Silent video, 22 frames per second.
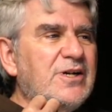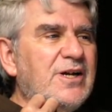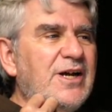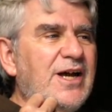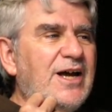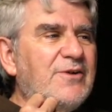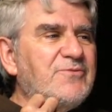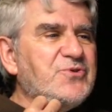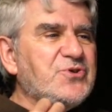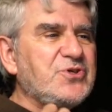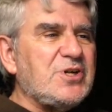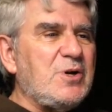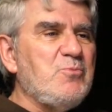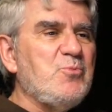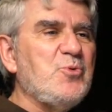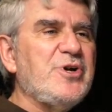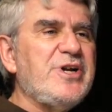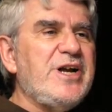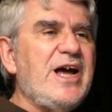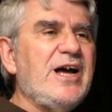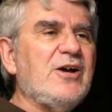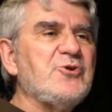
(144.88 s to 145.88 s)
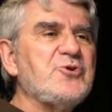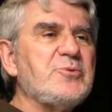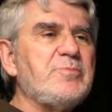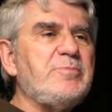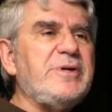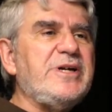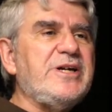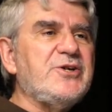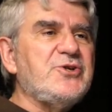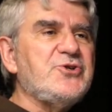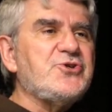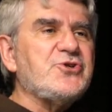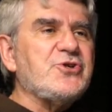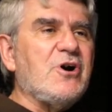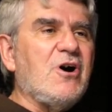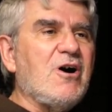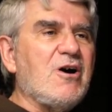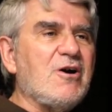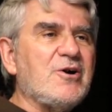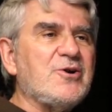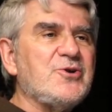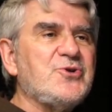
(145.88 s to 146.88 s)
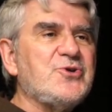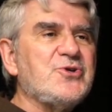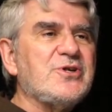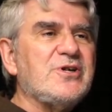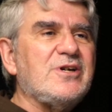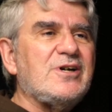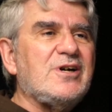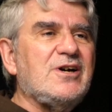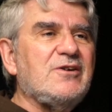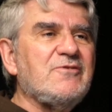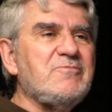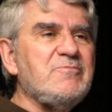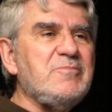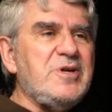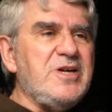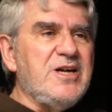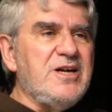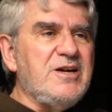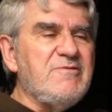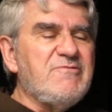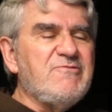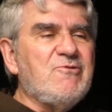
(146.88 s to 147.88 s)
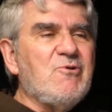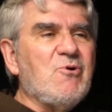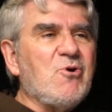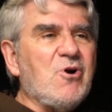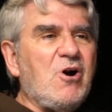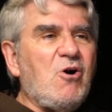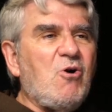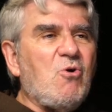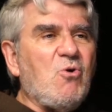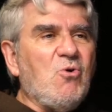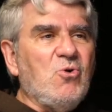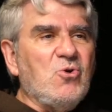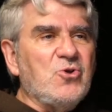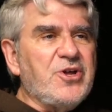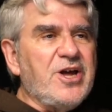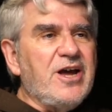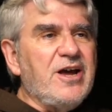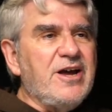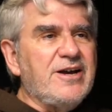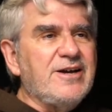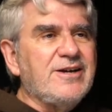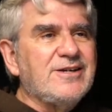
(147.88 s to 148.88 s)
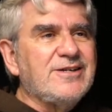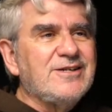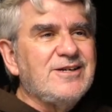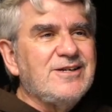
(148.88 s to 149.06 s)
have someone else be in charge of me for a whole day.